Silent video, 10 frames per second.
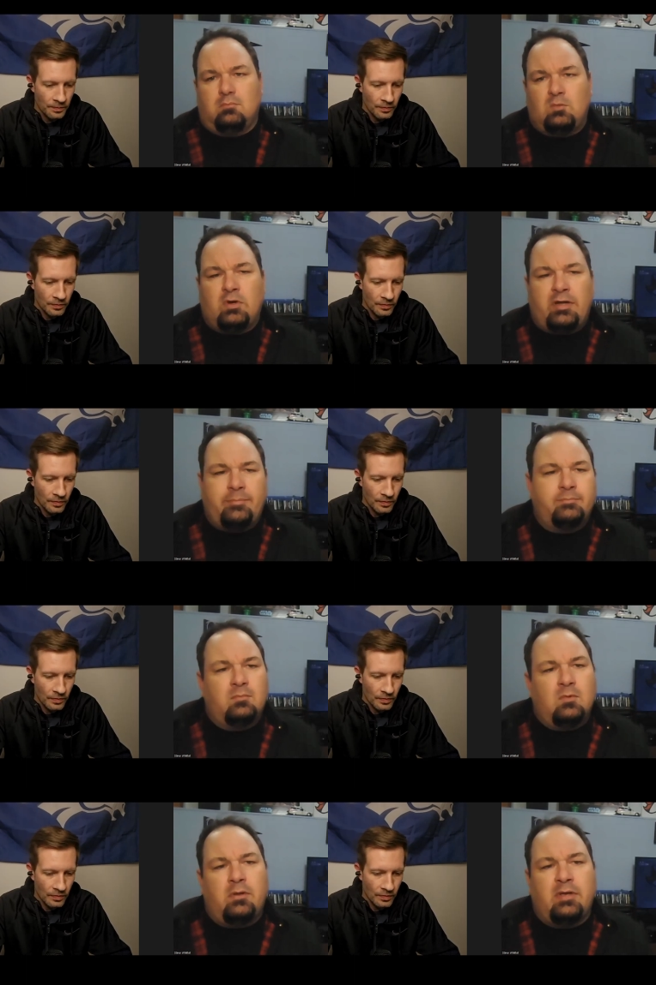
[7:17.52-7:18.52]
Speaker 1: Right.
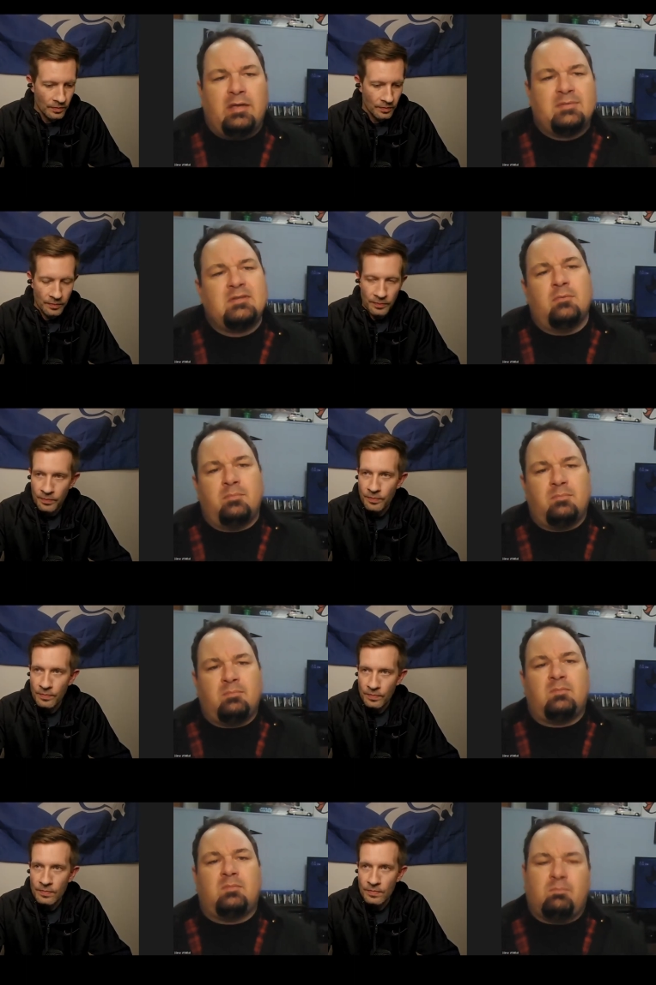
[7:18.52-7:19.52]
Okay. So
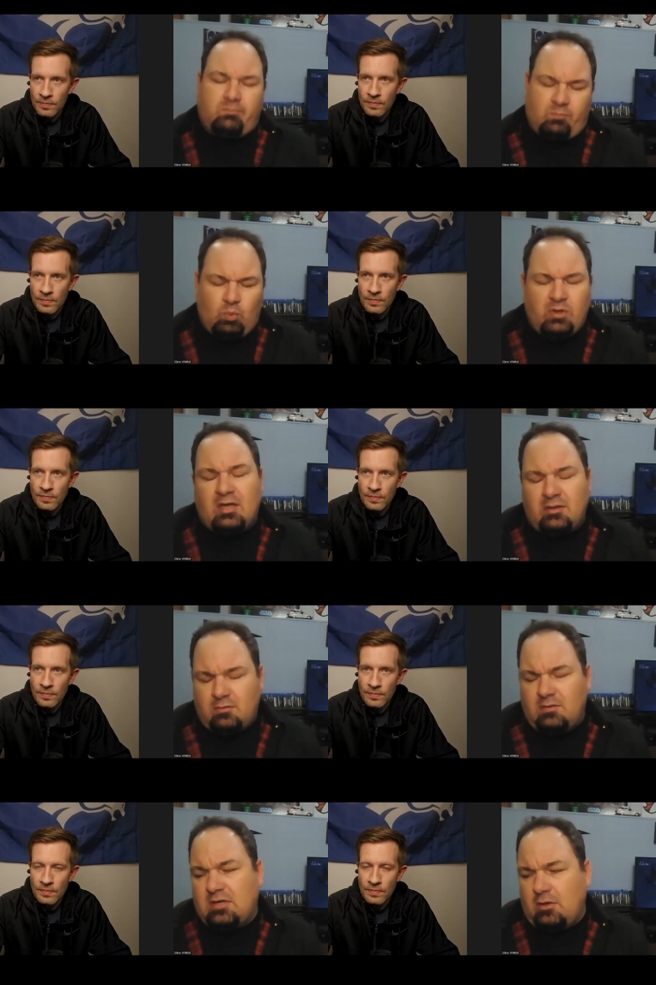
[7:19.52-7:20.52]
we've gone
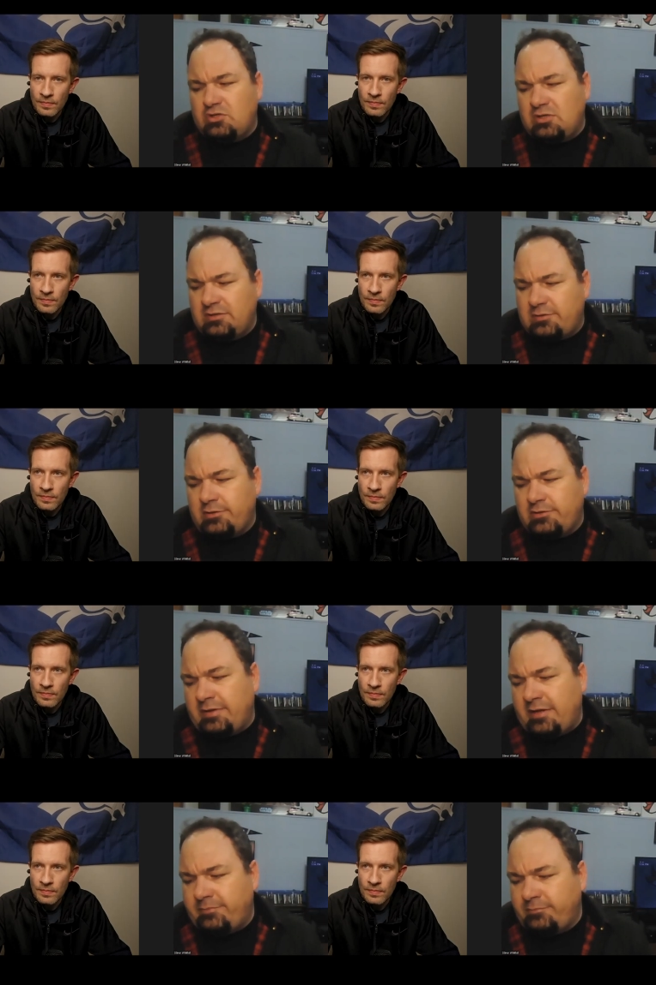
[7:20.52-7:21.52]
through the coaching search and,
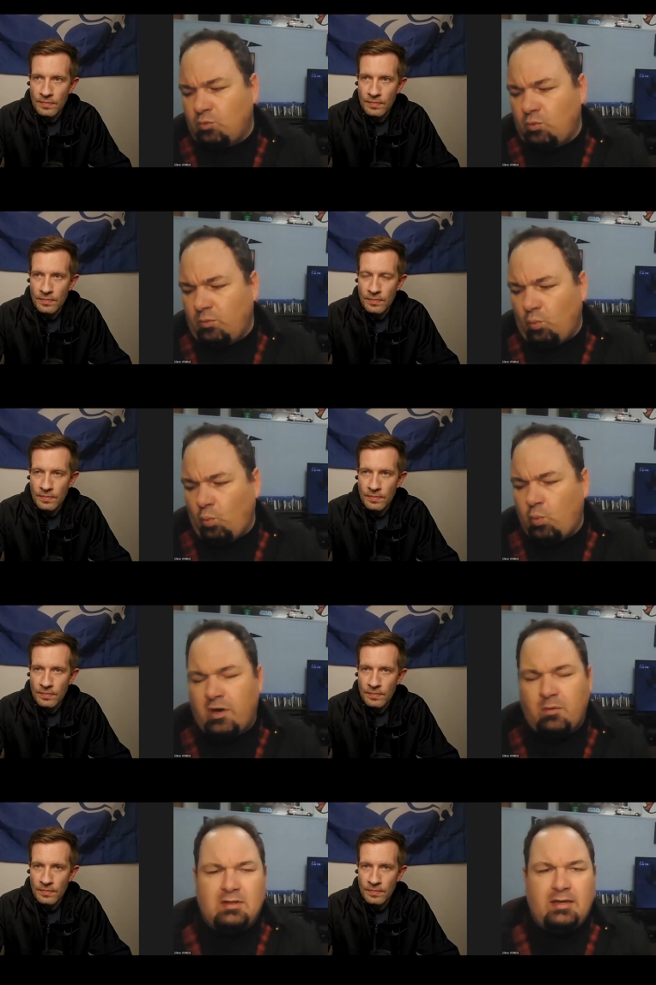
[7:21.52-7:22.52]
and
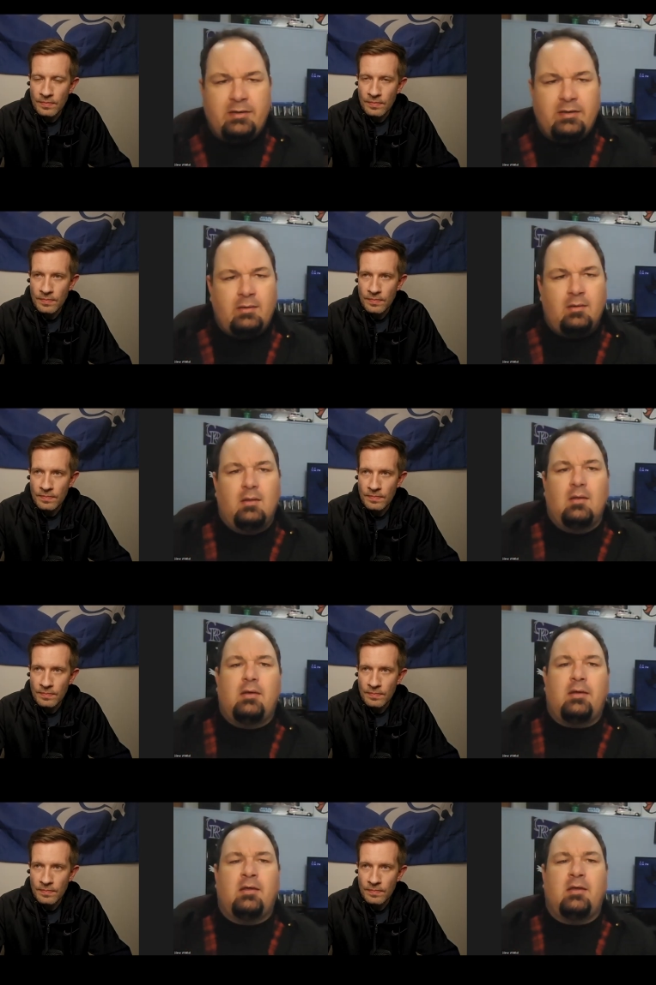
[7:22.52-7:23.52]
where we landed.
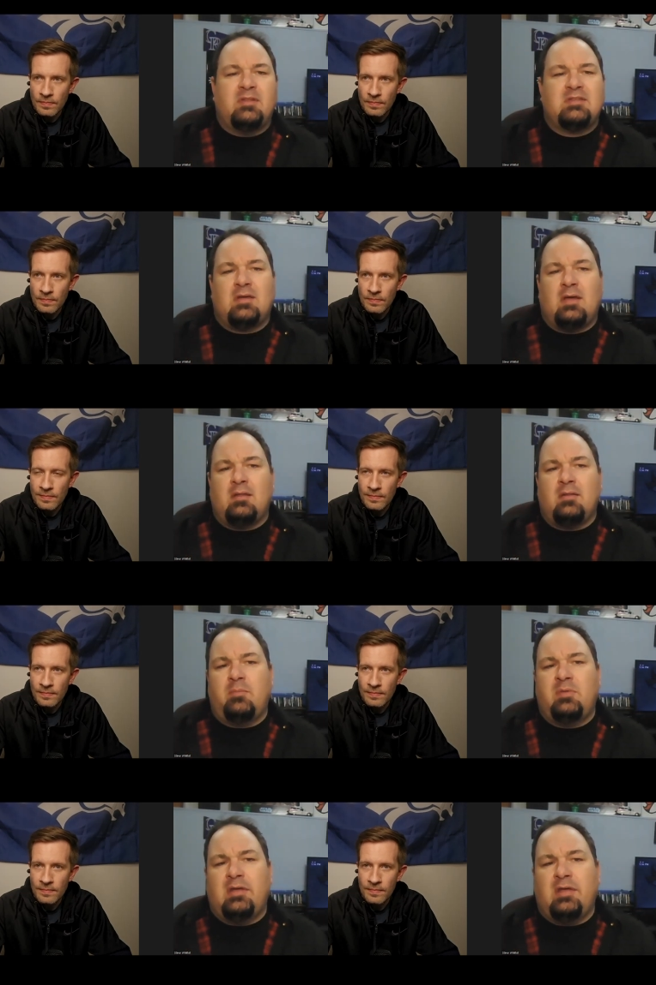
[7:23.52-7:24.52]
Um, let's talk a little
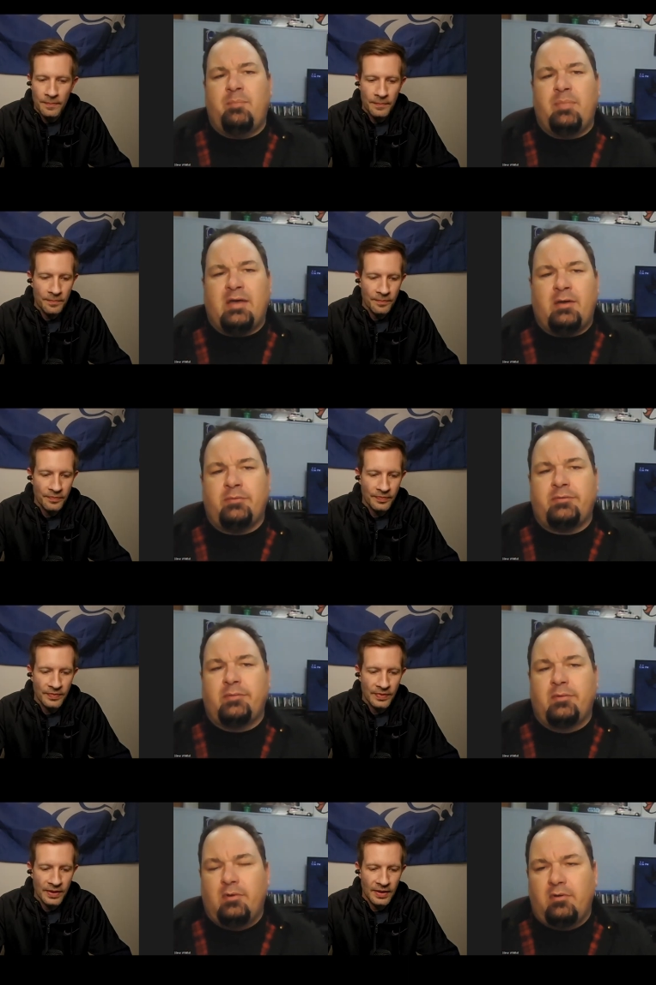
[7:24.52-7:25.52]
bit about
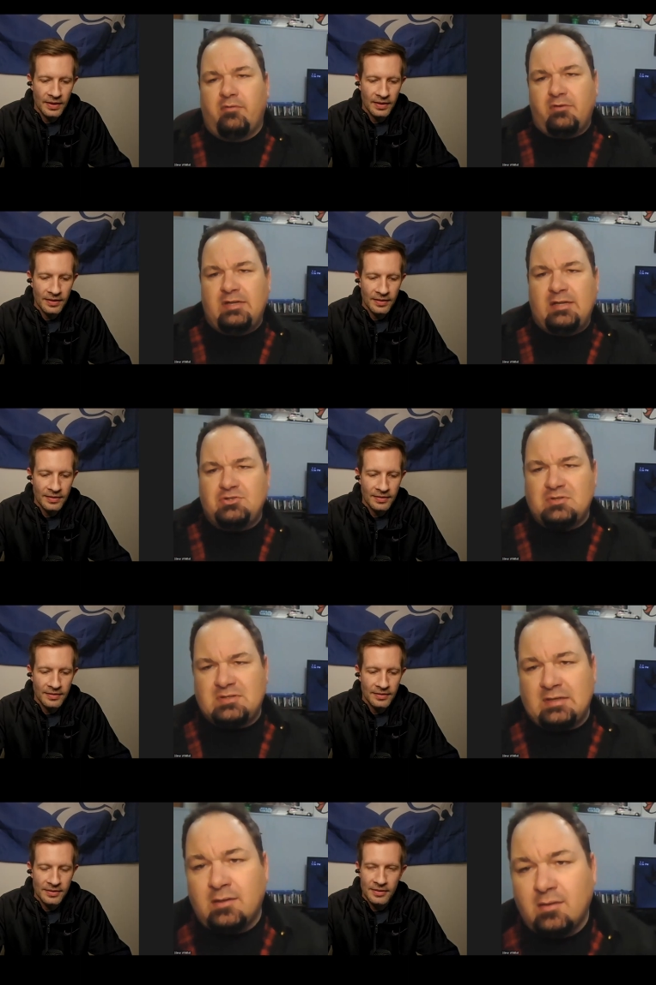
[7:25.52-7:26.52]
free
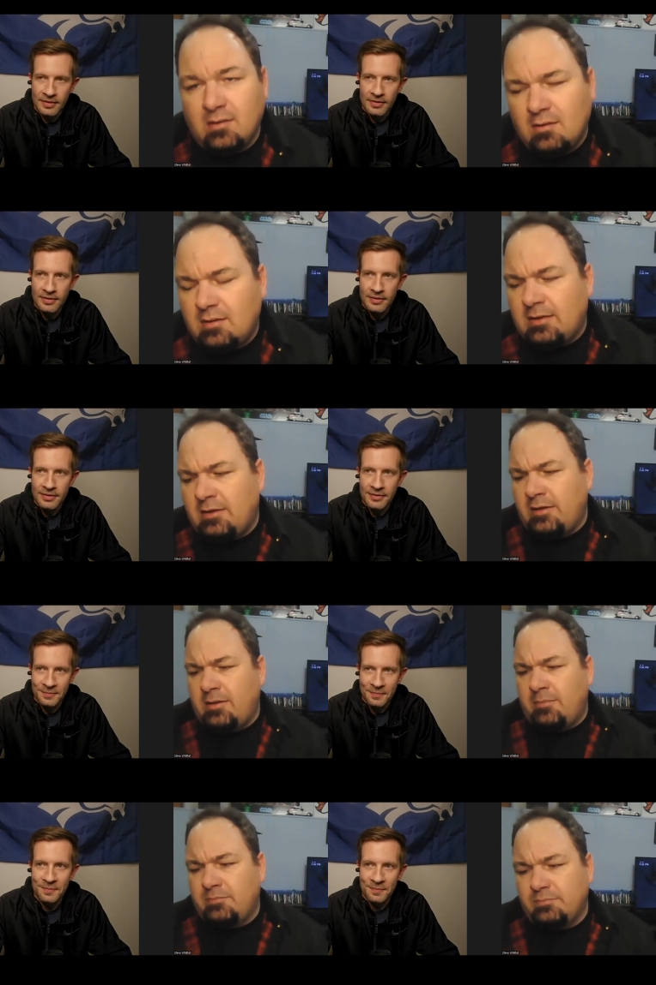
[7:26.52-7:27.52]
agency.
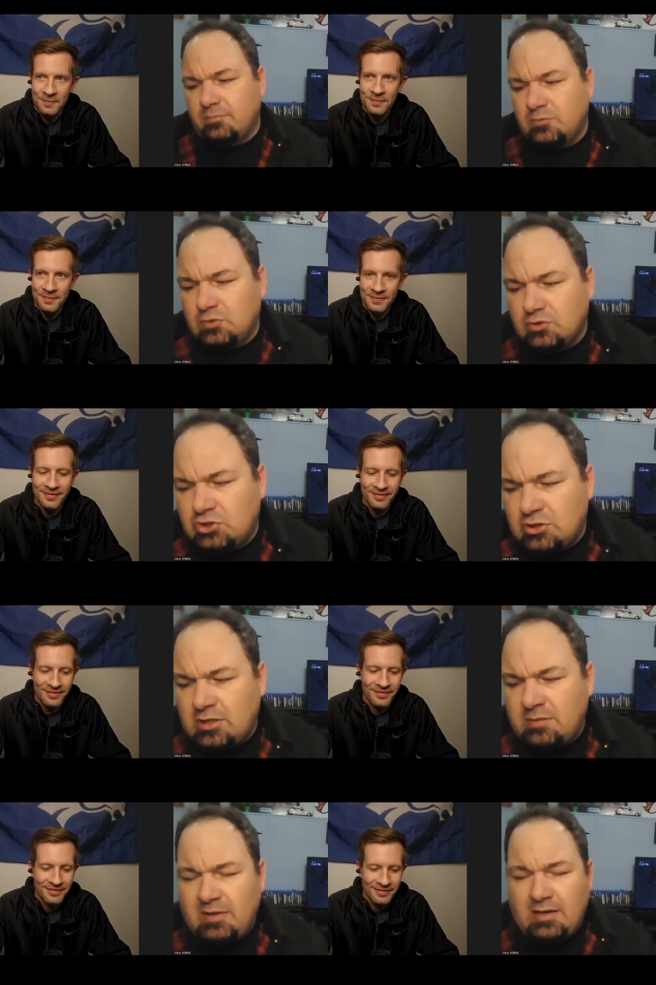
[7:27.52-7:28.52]
Um,
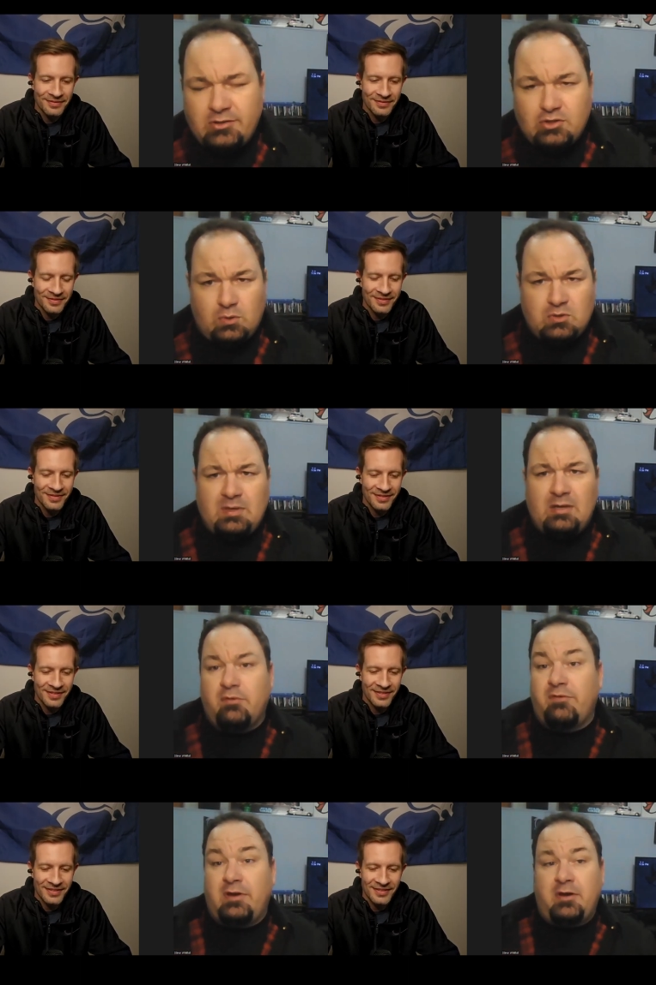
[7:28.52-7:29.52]
Sean Payton, George Paton were
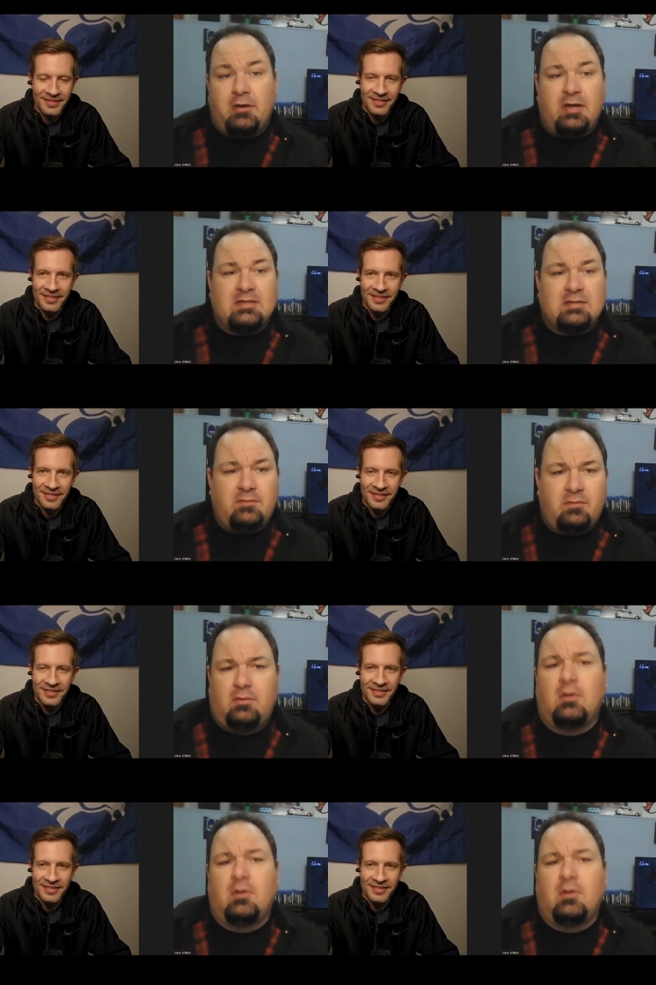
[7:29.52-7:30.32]
very aggressive.